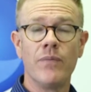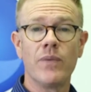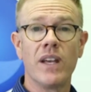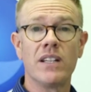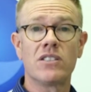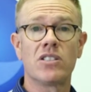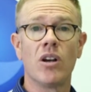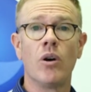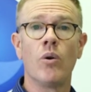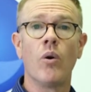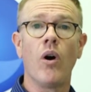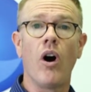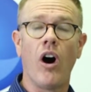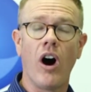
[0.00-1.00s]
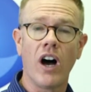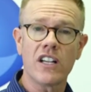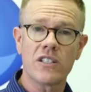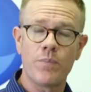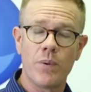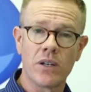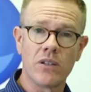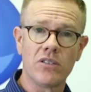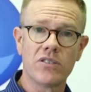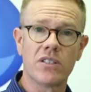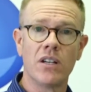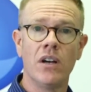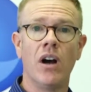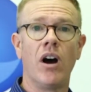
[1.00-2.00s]
And so
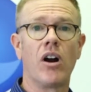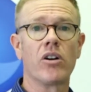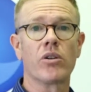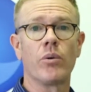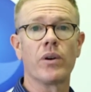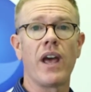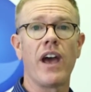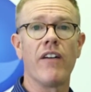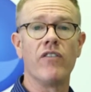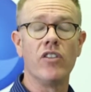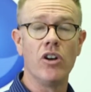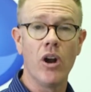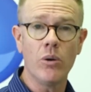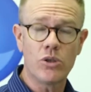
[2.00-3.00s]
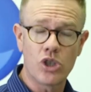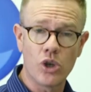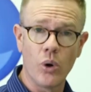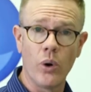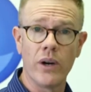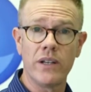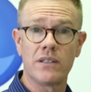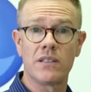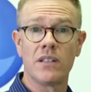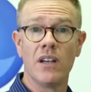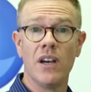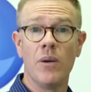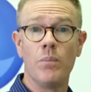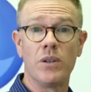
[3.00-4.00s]
hospitals are going to have no choice
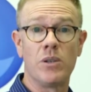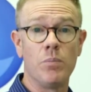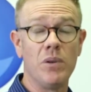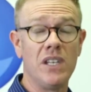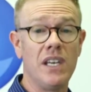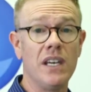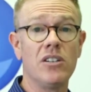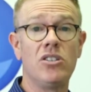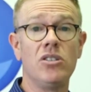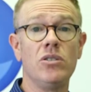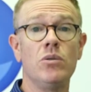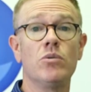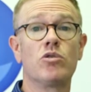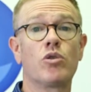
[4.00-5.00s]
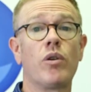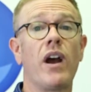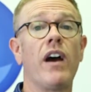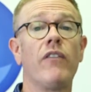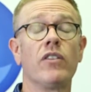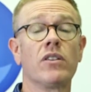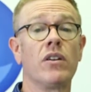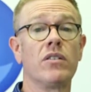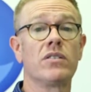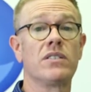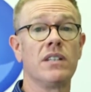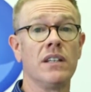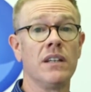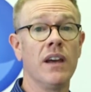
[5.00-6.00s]
but to begin to use travel
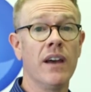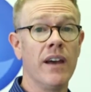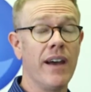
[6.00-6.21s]
nursing